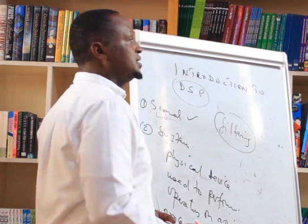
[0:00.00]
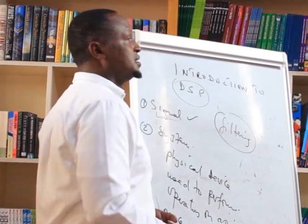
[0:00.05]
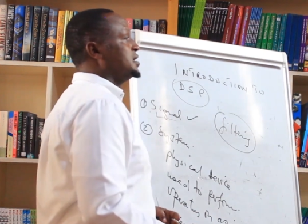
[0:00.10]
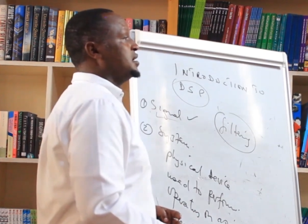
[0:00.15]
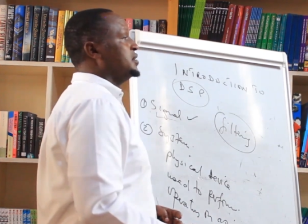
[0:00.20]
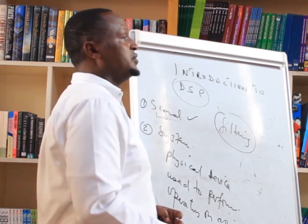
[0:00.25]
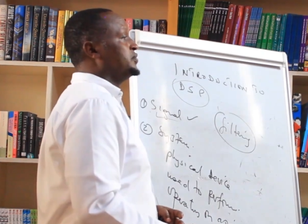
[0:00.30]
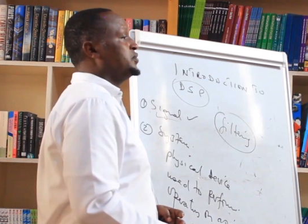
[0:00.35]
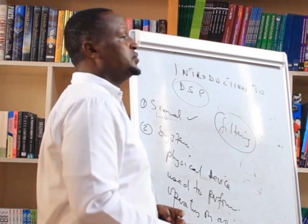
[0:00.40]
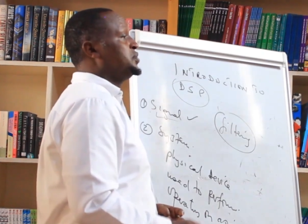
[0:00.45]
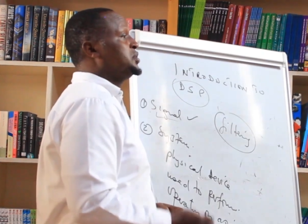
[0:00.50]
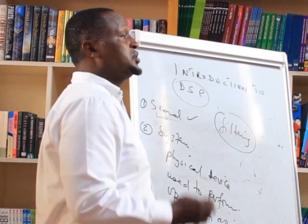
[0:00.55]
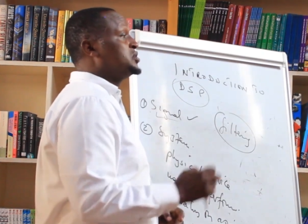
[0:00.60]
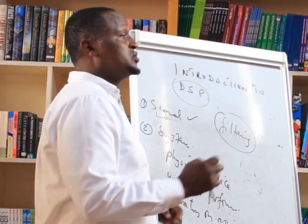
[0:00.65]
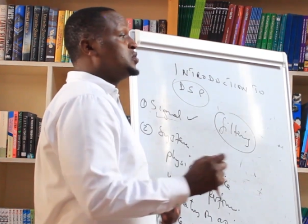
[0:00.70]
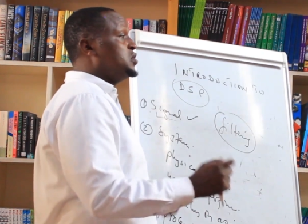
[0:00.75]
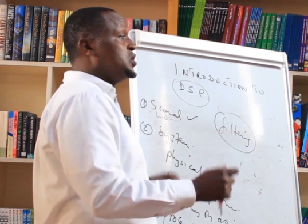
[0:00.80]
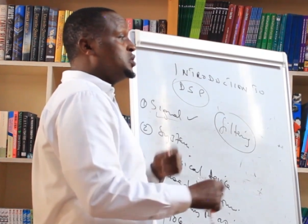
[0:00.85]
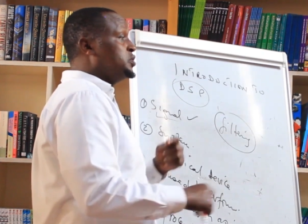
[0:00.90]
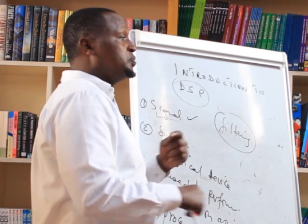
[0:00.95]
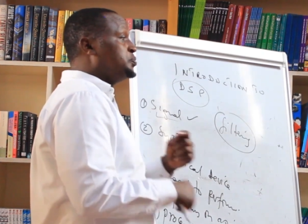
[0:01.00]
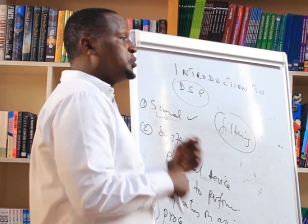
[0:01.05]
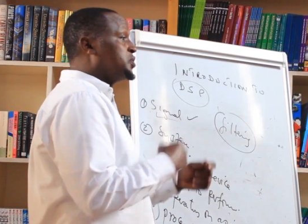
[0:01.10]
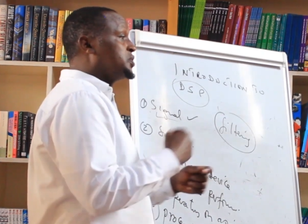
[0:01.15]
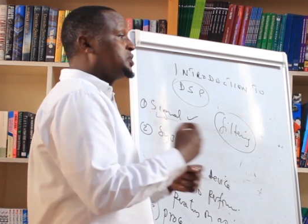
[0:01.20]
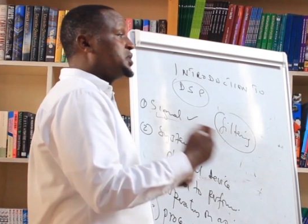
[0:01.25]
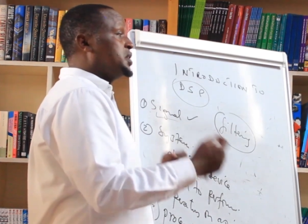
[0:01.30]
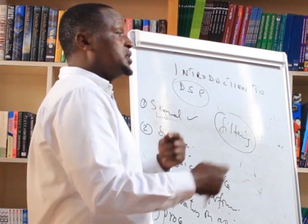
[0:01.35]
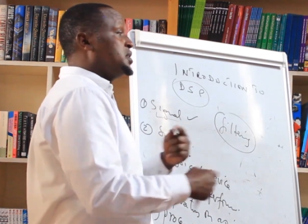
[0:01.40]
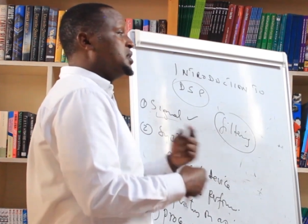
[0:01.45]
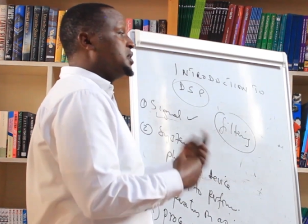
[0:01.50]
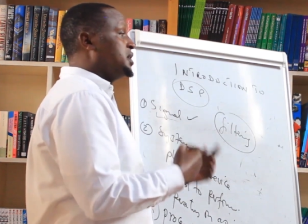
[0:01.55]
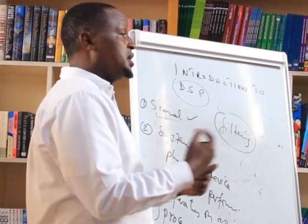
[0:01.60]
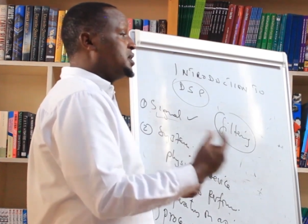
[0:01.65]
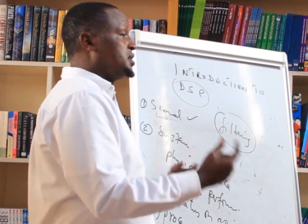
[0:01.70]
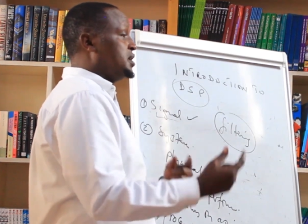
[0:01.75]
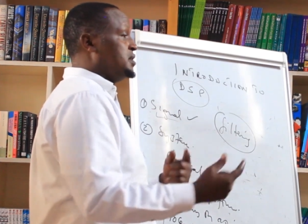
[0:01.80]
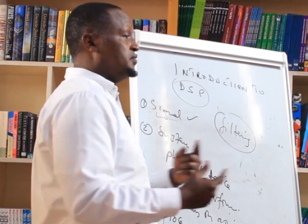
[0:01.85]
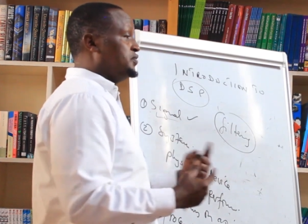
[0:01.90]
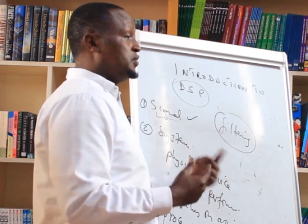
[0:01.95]
itself, which is going to process the
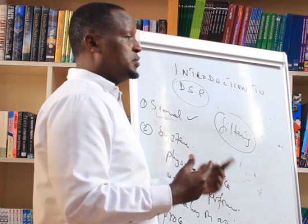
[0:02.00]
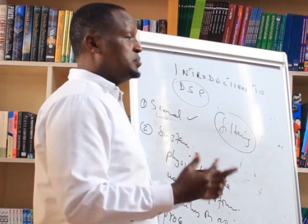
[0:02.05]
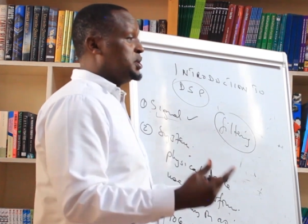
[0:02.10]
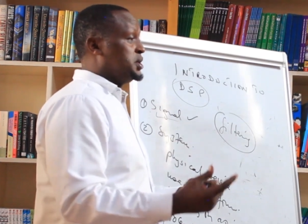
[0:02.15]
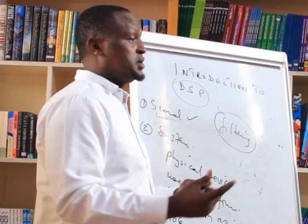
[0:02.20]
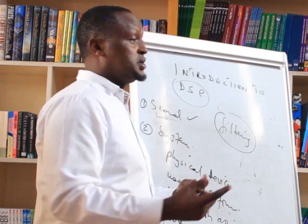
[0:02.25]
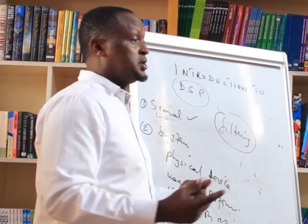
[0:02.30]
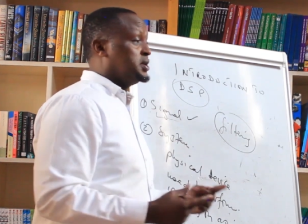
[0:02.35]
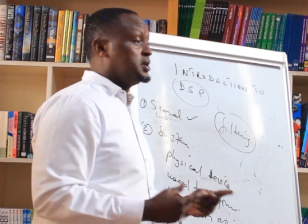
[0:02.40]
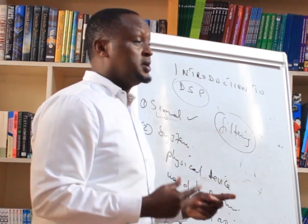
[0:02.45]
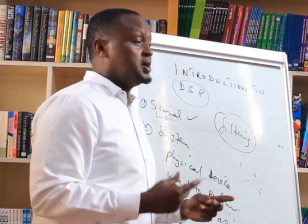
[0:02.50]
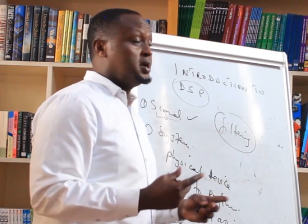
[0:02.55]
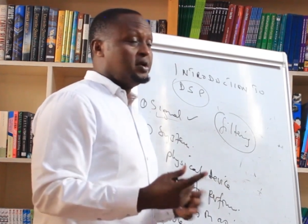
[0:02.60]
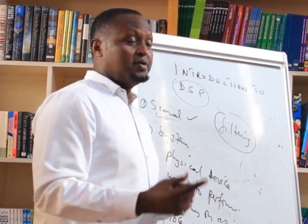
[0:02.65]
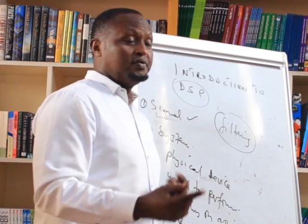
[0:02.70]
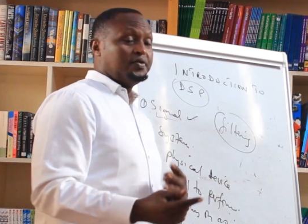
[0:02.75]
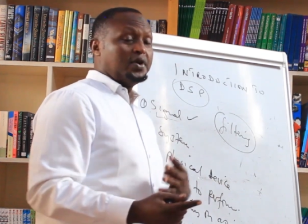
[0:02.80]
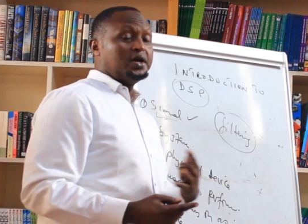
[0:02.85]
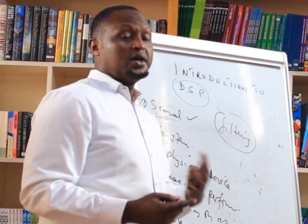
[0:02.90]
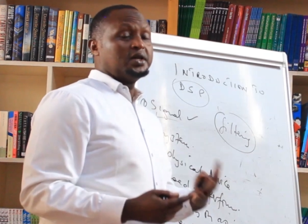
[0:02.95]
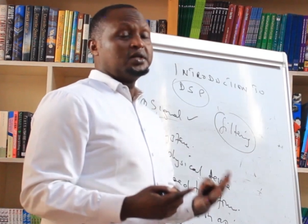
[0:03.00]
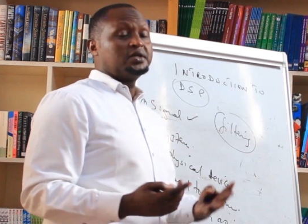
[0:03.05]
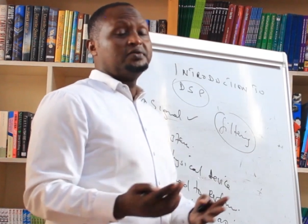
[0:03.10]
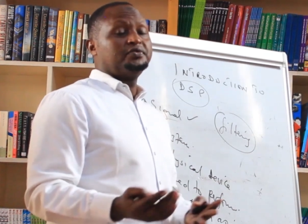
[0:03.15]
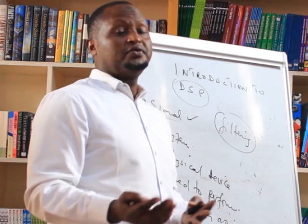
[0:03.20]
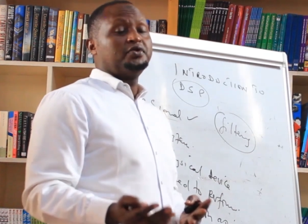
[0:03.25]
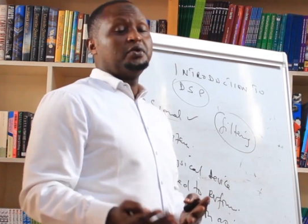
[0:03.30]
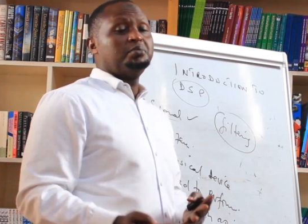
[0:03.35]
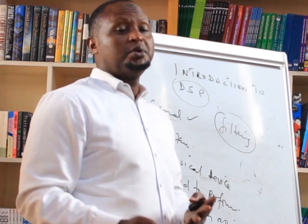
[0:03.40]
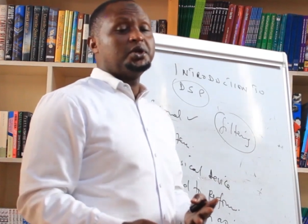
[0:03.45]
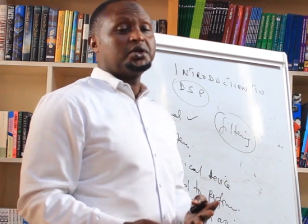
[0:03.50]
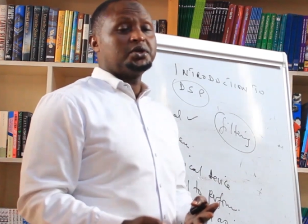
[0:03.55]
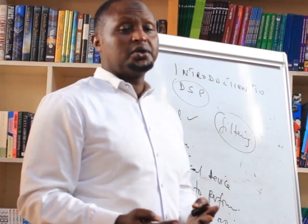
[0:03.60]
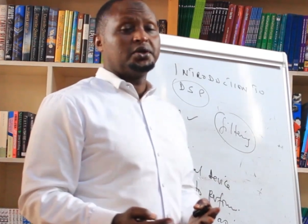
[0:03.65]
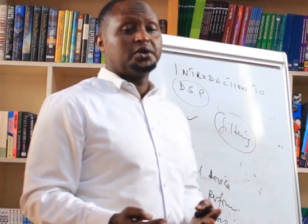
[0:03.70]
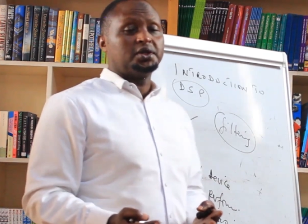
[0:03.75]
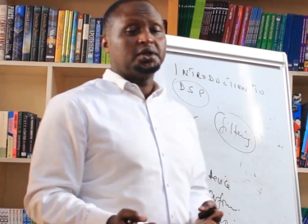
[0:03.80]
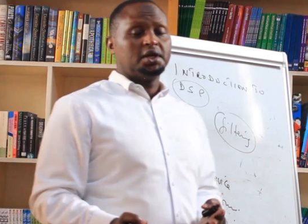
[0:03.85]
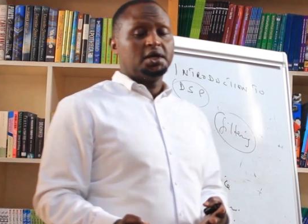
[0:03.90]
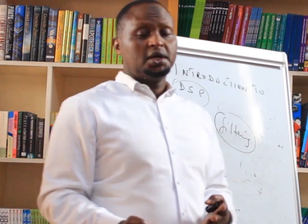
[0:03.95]
other information, various
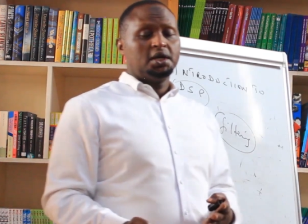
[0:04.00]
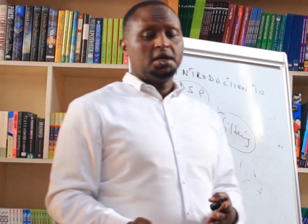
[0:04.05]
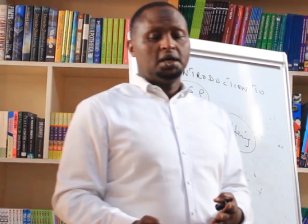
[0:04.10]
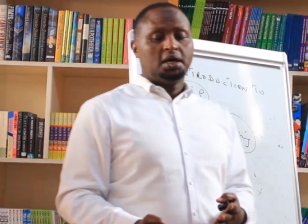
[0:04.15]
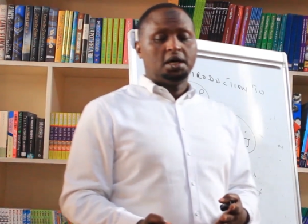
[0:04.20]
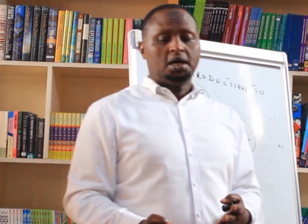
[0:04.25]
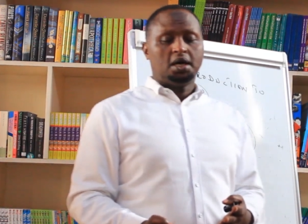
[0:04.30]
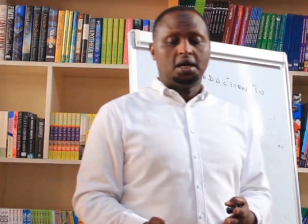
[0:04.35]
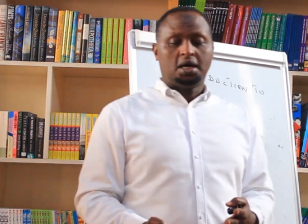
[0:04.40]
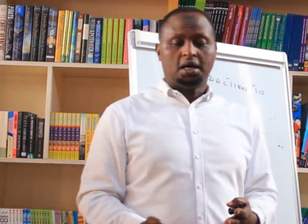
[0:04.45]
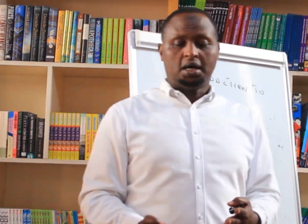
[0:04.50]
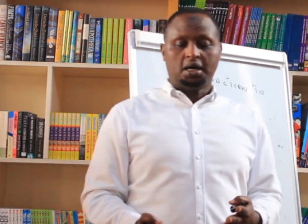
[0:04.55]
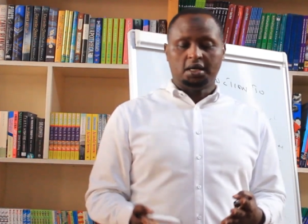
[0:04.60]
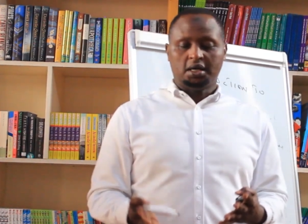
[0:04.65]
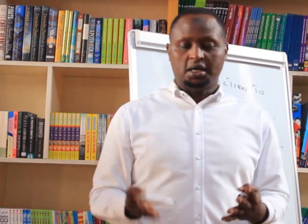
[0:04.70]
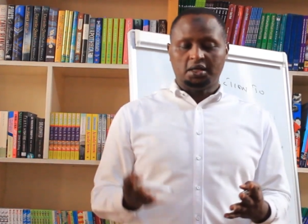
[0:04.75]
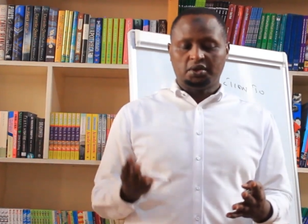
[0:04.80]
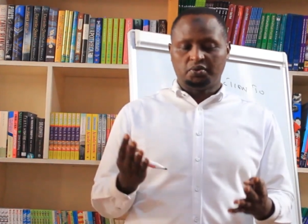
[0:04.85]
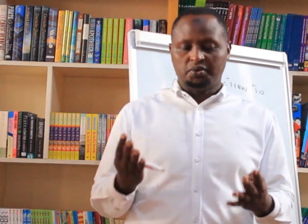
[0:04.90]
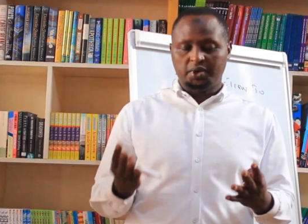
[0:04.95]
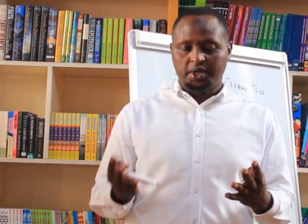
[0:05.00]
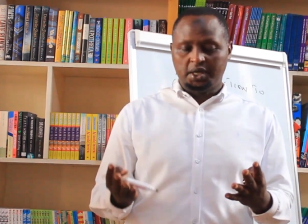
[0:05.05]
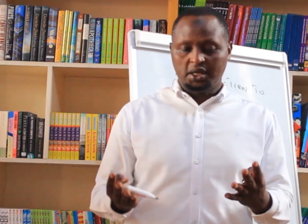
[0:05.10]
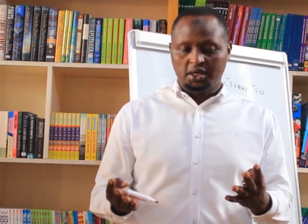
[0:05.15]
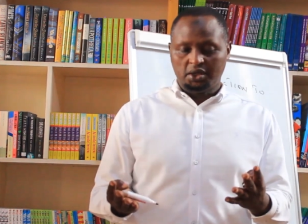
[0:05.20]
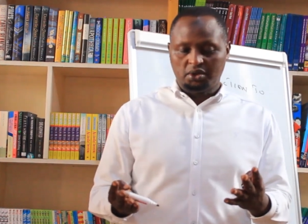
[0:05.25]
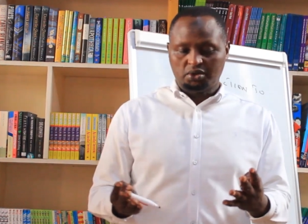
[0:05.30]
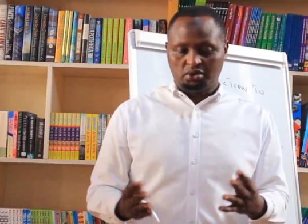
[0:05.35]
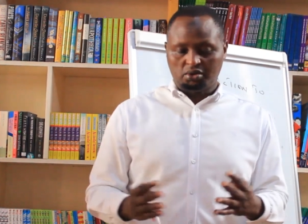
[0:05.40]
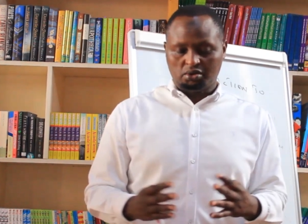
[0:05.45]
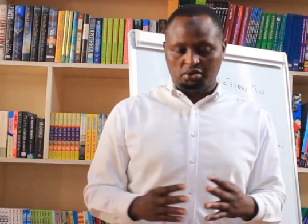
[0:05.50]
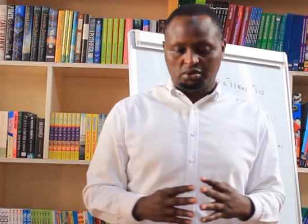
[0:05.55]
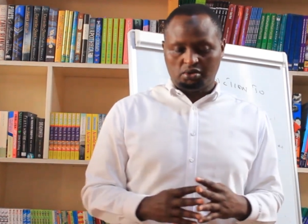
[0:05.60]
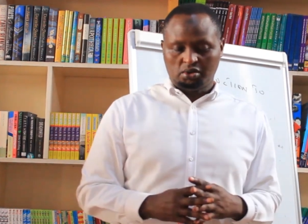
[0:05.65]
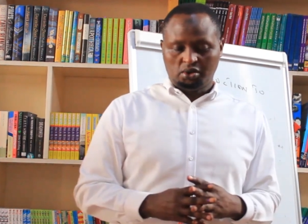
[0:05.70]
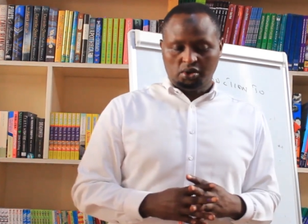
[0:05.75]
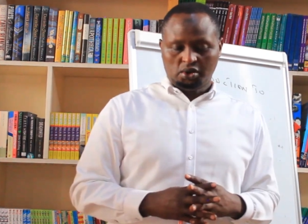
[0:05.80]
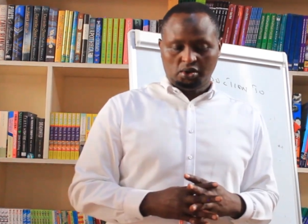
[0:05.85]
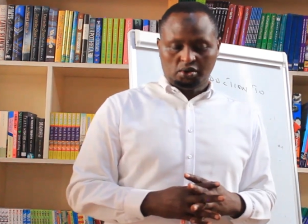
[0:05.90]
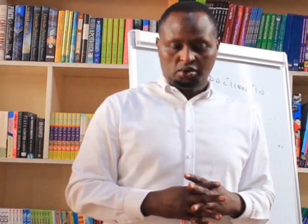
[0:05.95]
information that we need to